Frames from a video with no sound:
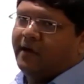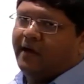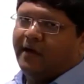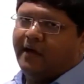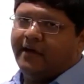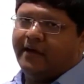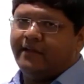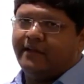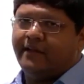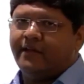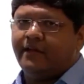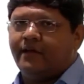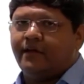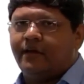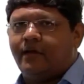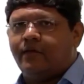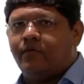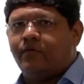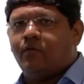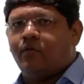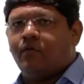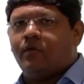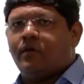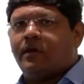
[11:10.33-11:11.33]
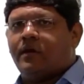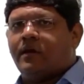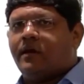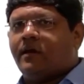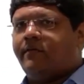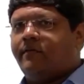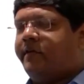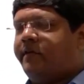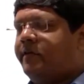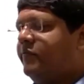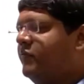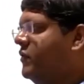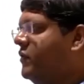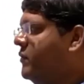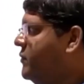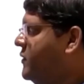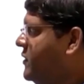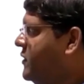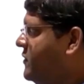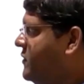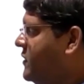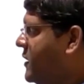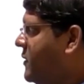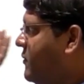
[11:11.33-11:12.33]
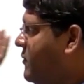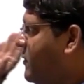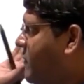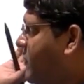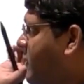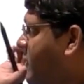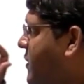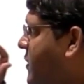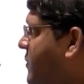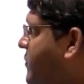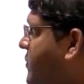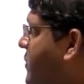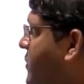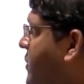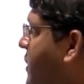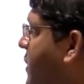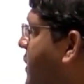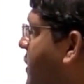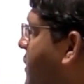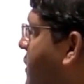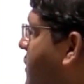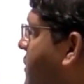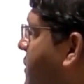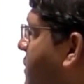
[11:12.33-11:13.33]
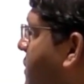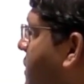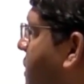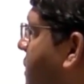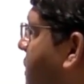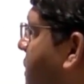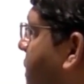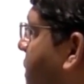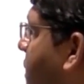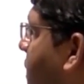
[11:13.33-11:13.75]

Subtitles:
I think you all are aware from these type of terms. The